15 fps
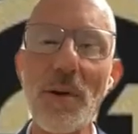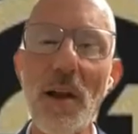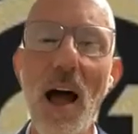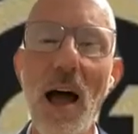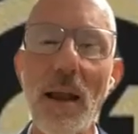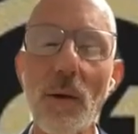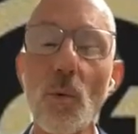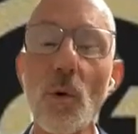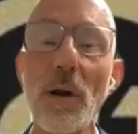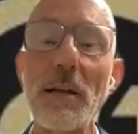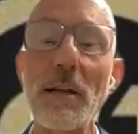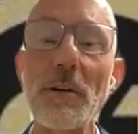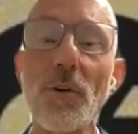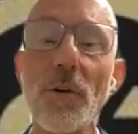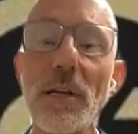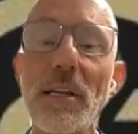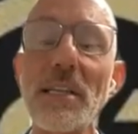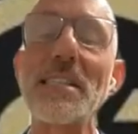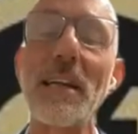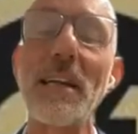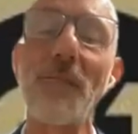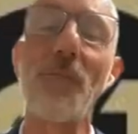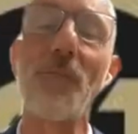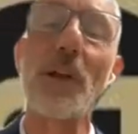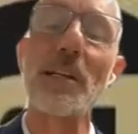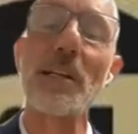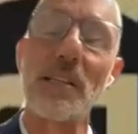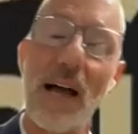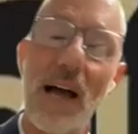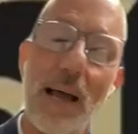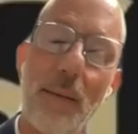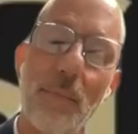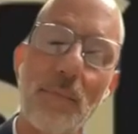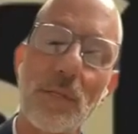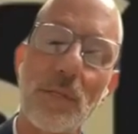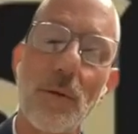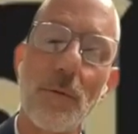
We're not, we're entering differing times.